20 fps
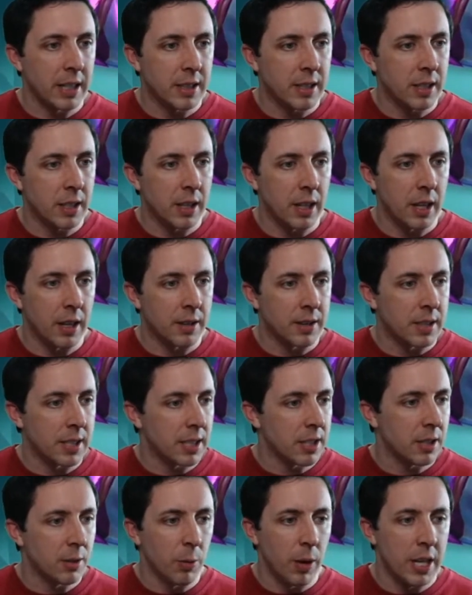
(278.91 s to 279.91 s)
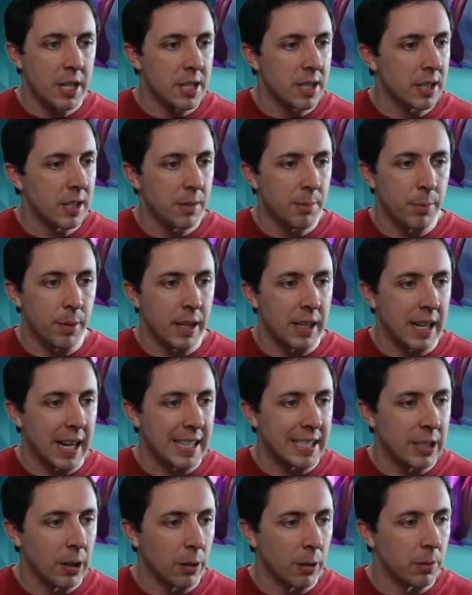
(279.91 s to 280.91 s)
into a situation, but I
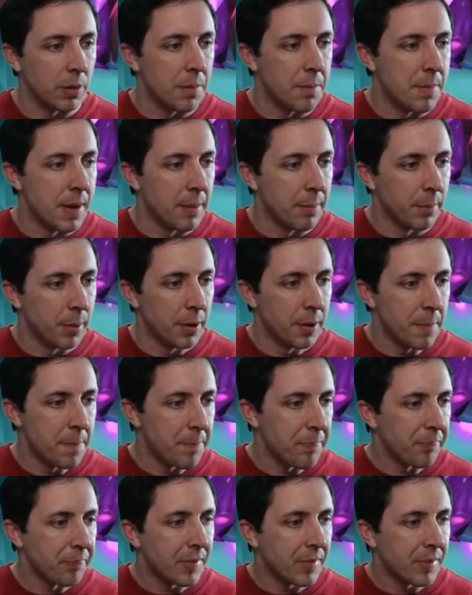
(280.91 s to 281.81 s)
don't remember.